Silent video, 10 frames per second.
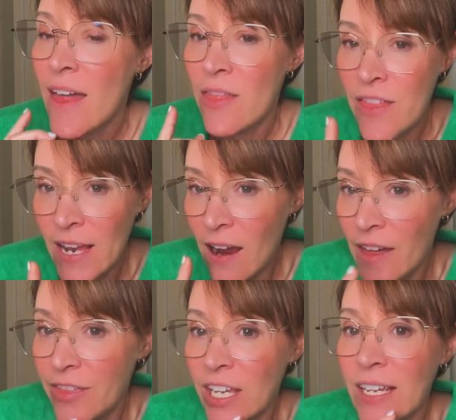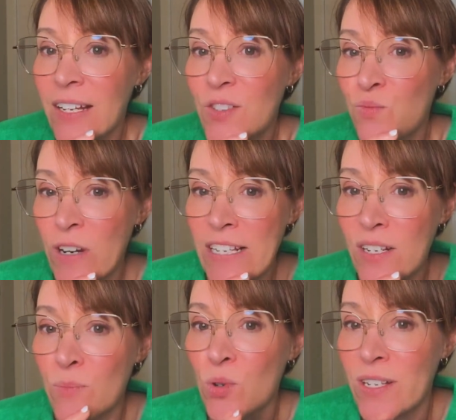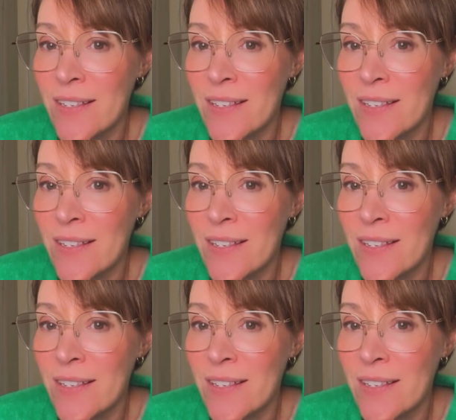then I think it is reasonable to